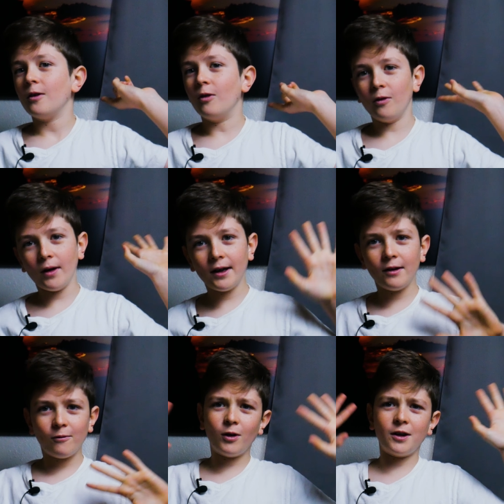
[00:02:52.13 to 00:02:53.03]
Well,
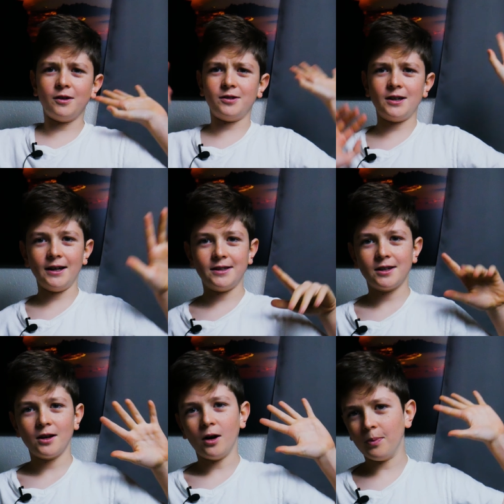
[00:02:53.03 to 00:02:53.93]
one of those sites.
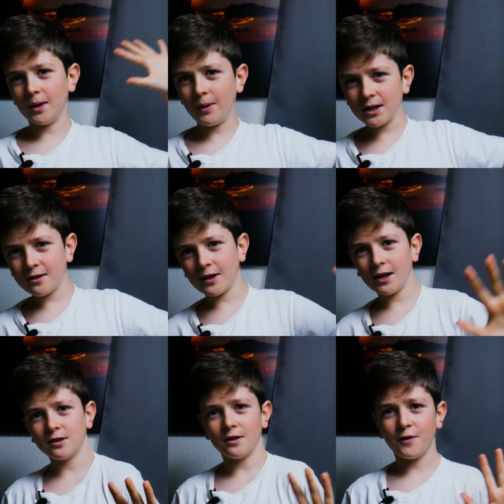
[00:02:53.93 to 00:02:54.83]
I'll put a bunch of
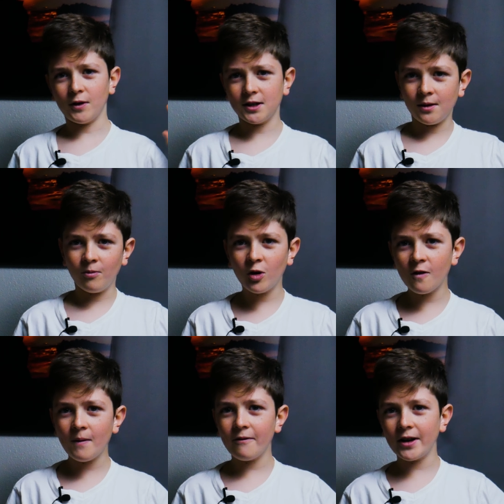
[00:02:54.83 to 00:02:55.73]
videos. If you want to see more of
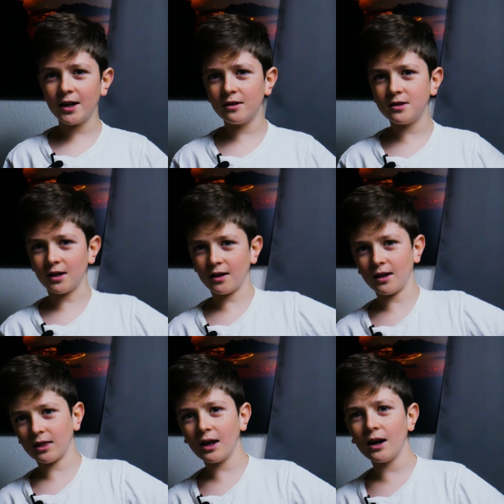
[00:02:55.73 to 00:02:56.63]
my videos, you can
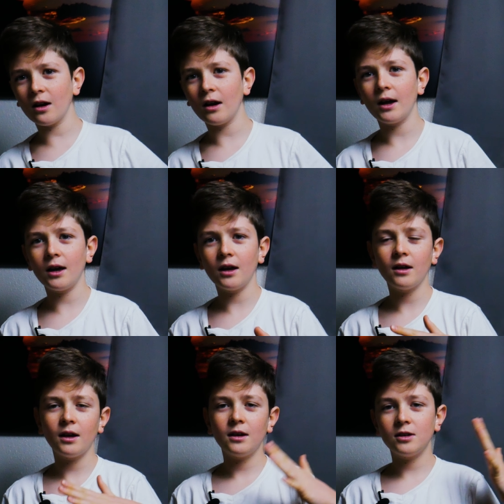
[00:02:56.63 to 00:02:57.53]
click there.
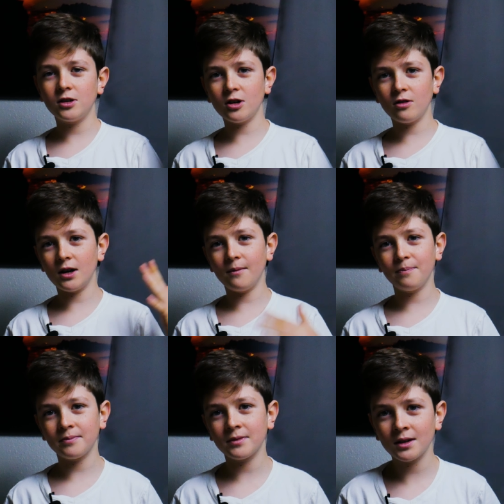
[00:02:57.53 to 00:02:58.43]
So, um,
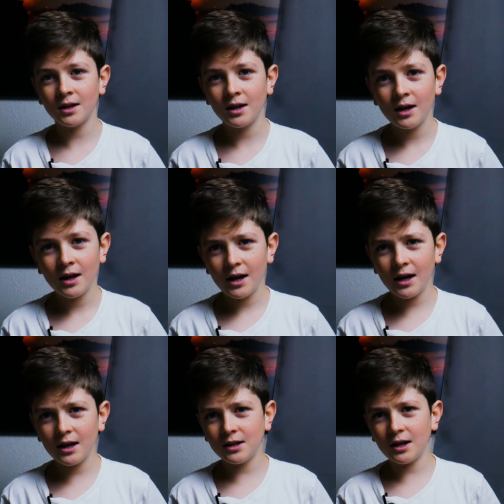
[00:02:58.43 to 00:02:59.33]

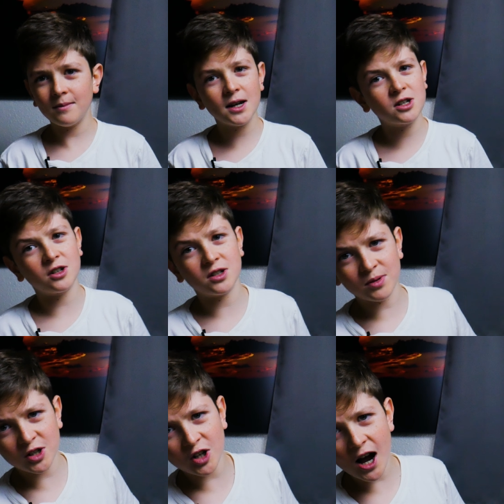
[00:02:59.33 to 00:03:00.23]
and uh, make sure to
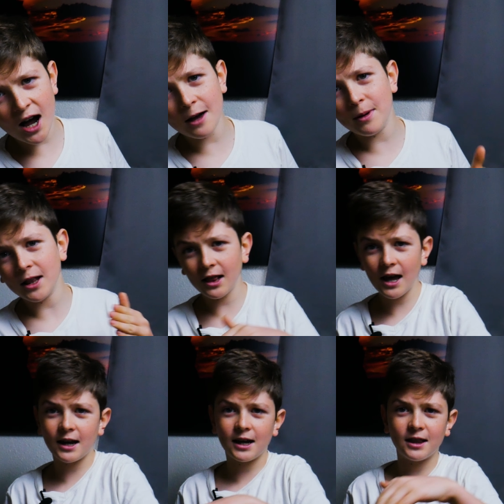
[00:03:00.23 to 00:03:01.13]
subscribe,
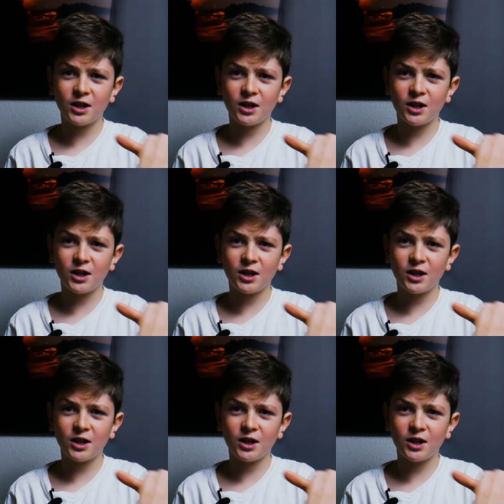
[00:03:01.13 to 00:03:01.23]
like, hit the